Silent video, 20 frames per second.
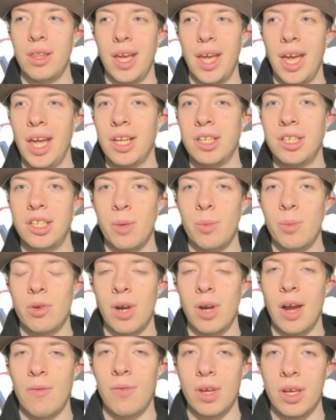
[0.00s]
age
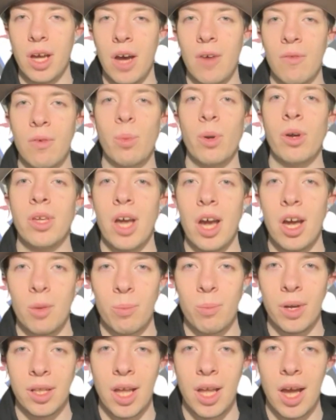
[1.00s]
demographic of a Bojan
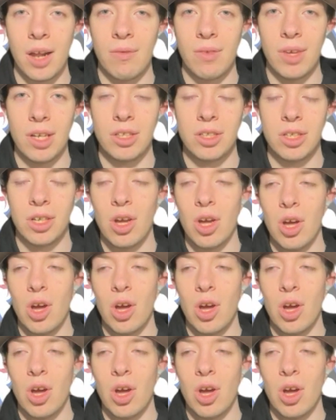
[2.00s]
Bogdanovic,